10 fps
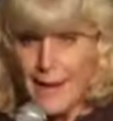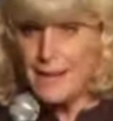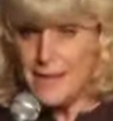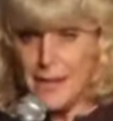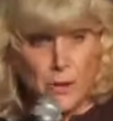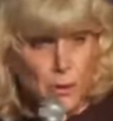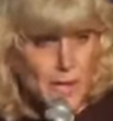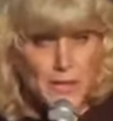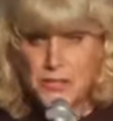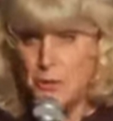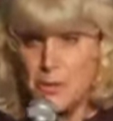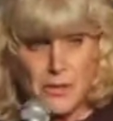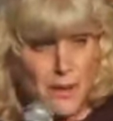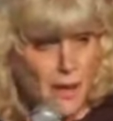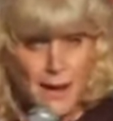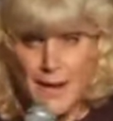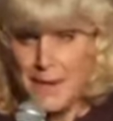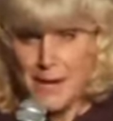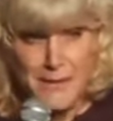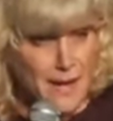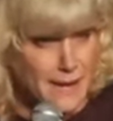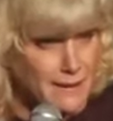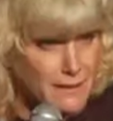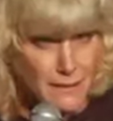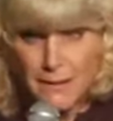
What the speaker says: and said, according to Jewish law, I am now naked.